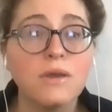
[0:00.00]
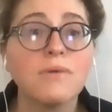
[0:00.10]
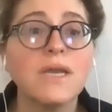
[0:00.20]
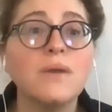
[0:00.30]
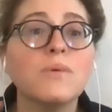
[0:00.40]

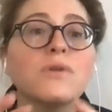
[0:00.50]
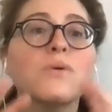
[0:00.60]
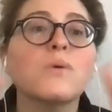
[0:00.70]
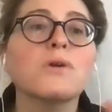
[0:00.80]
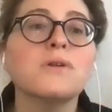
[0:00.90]
right? Where the
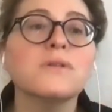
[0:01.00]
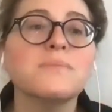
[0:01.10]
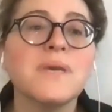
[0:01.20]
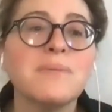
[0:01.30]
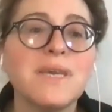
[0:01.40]
world,
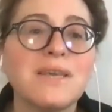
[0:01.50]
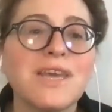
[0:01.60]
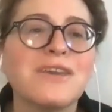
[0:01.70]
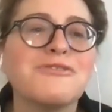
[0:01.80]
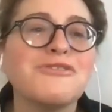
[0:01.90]
maybe,
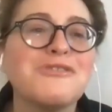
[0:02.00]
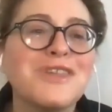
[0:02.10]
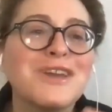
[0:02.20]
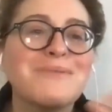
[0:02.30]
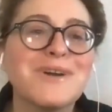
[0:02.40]
like, if you
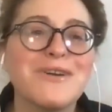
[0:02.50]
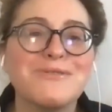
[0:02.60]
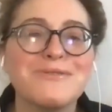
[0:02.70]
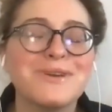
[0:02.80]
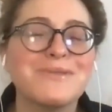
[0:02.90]
think
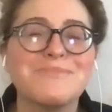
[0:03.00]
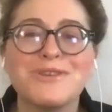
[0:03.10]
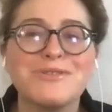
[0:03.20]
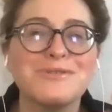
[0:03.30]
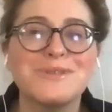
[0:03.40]
about,
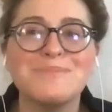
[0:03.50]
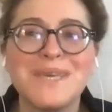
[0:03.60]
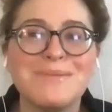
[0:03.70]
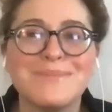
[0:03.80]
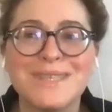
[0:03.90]
there are those
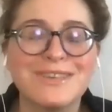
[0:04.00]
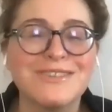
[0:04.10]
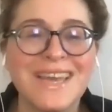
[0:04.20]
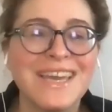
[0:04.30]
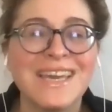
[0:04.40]
memes that
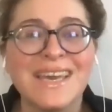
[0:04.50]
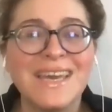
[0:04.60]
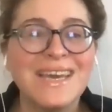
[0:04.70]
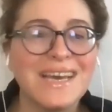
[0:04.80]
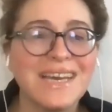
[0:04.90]
are like,
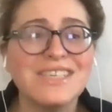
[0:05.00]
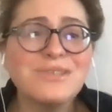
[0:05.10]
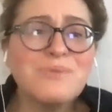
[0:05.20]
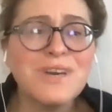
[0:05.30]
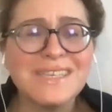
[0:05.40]
I
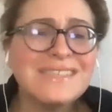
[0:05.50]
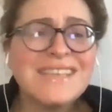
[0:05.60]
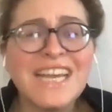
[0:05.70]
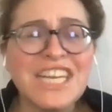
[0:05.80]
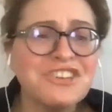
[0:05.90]
just want a
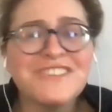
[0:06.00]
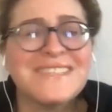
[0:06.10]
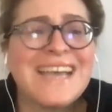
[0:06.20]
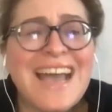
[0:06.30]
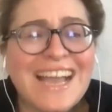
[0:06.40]
signier
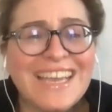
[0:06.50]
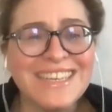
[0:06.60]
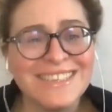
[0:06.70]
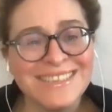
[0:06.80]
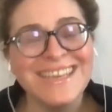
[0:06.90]

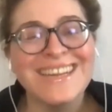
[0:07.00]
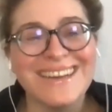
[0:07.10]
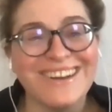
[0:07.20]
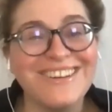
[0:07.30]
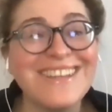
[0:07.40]
sign,
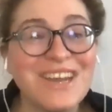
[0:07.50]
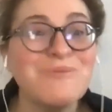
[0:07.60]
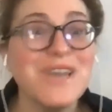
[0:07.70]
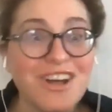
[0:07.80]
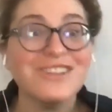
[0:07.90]
and
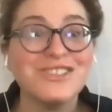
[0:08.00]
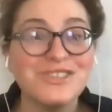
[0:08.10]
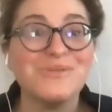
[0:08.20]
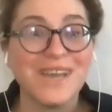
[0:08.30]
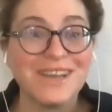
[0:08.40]
we all
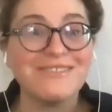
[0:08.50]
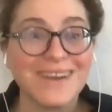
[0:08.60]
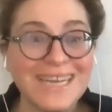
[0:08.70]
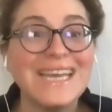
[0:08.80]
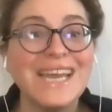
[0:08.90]
do it,
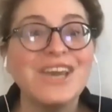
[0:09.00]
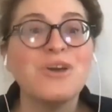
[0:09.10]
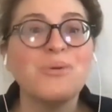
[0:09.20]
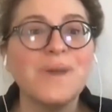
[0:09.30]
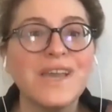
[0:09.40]
right?
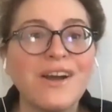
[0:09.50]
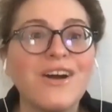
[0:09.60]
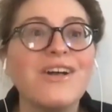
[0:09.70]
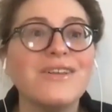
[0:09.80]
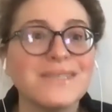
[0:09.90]
We
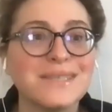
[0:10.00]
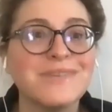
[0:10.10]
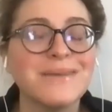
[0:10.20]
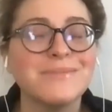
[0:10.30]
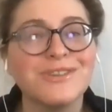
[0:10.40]
all
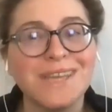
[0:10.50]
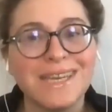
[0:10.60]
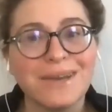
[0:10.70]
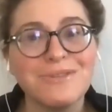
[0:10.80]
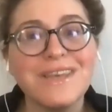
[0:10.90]
sometimes are
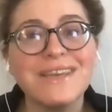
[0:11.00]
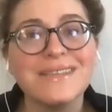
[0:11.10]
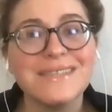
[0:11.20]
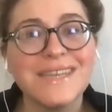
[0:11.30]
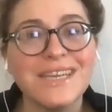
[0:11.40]
like, I would like a
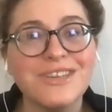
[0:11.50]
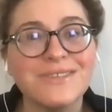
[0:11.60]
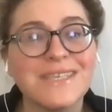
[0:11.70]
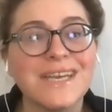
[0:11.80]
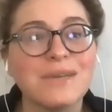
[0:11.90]

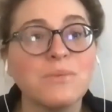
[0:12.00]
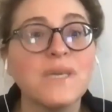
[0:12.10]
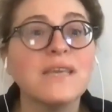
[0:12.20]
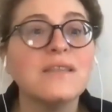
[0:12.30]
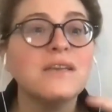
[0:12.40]
signier sign.
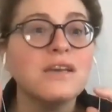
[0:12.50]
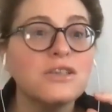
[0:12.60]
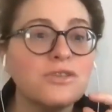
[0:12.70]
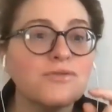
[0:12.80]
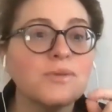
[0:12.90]
We get the
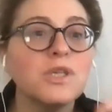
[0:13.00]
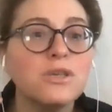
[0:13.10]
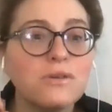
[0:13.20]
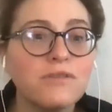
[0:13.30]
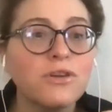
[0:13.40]
nudge from the
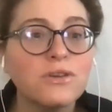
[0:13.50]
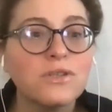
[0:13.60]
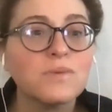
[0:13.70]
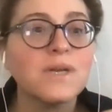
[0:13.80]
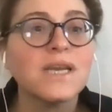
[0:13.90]

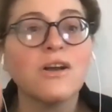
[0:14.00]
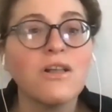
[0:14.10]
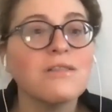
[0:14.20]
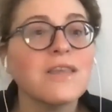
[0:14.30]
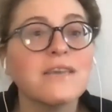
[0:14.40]
universe, what I
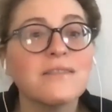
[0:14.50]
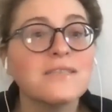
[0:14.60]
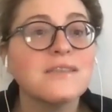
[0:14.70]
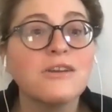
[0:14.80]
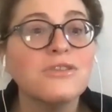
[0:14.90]
call like the
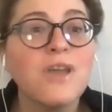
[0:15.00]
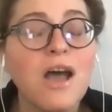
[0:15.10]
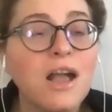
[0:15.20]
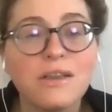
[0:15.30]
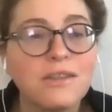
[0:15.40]
subtle
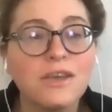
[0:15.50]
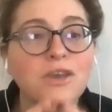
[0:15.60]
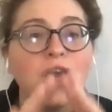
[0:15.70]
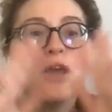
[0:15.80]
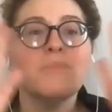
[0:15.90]
knock, the
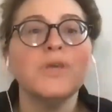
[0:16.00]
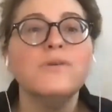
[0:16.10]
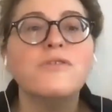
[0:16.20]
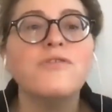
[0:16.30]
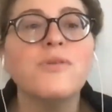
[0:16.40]

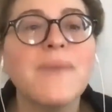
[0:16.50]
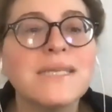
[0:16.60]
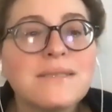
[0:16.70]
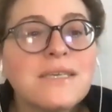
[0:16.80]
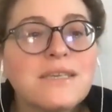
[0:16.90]
beautiful
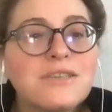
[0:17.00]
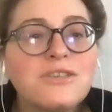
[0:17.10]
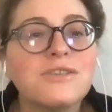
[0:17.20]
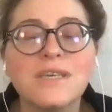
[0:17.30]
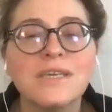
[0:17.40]

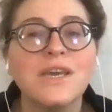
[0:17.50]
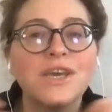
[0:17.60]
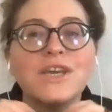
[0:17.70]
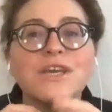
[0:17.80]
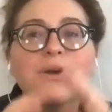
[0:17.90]
message, the,
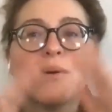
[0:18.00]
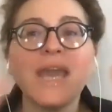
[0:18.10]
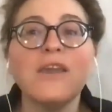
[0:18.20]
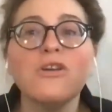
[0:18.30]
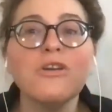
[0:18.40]

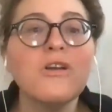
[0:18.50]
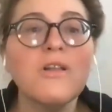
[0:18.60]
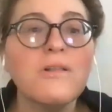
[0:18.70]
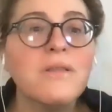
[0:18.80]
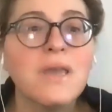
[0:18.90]
hey
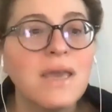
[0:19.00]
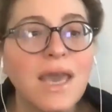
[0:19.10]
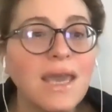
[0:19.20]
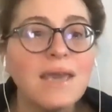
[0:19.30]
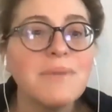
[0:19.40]
girl,
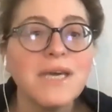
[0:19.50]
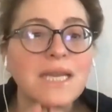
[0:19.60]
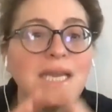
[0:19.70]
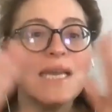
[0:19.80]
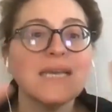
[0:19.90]
hey
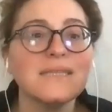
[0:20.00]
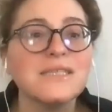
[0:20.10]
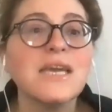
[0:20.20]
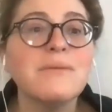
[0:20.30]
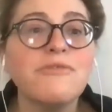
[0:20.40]
buddy,
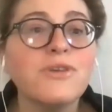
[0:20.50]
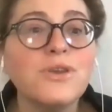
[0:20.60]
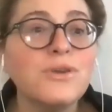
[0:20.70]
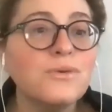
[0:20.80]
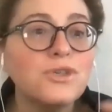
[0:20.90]
it's time for
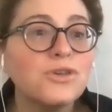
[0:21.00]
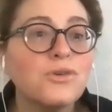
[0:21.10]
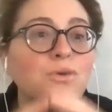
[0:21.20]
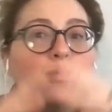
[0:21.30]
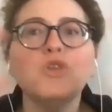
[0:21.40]
you
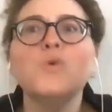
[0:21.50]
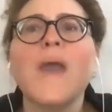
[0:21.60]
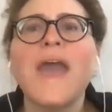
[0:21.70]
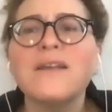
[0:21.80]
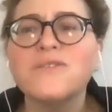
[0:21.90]
to do
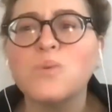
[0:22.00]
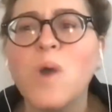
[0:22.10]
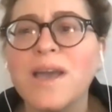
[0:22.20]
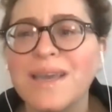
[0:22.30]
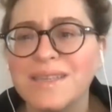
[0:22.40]
X,
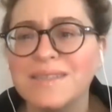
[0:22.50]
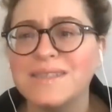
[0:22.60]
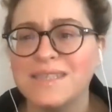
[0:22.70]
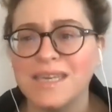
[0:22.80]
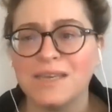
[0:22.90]
Y, and
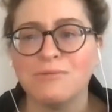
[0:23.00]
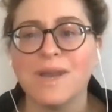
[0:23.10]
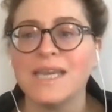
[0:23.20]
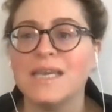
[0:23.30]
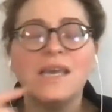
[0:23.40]
Z,
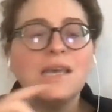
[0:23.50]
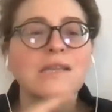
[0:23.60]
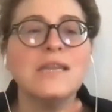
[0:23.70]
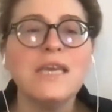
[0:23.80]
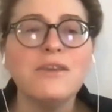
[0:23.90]
right?
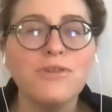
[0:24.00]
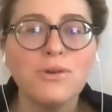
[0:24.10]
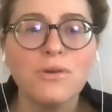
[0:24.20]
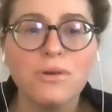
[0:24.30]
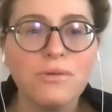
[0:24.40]
Leave
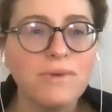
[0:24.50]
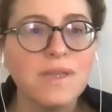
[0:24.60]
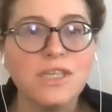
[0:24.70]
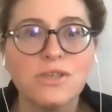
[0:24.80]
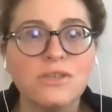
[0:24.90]
your
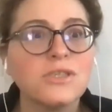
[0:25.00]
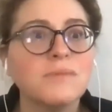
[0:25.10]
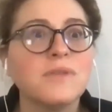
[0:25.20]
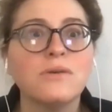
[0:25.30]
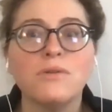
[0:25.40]

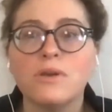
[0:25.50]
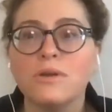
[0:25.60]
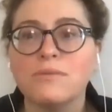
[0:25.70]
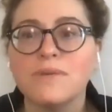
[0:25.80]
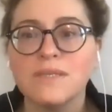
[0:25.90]
relationship that no
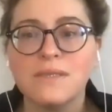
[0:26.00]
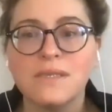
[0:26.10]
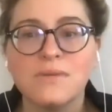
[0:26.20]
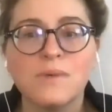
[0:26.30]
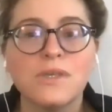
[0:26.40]
longer
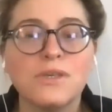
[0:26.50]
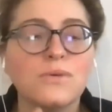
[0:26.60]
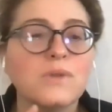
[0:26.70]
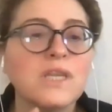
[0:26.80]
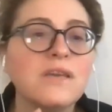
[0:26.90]
resonates with
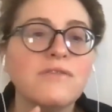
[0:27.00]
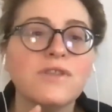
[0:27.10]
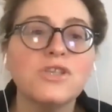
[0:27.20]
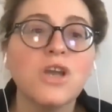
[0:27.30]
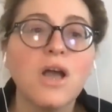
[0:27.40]
you, leave
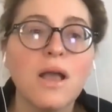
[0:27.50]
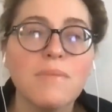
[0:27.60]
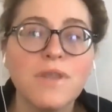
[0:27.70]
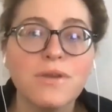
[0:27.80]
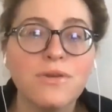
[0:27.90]
the
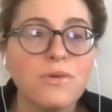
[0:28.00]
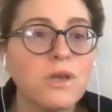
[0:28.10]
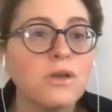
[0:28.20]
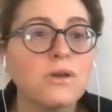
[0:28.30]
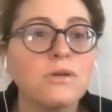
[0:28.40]
job that no
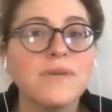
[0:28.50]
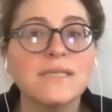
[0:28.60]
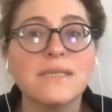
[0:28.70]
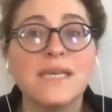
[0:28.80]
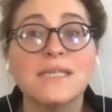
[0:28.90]
longer
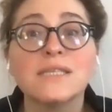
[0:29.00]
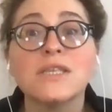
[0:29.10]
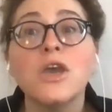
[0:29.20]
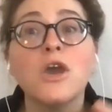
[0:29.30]
resonates,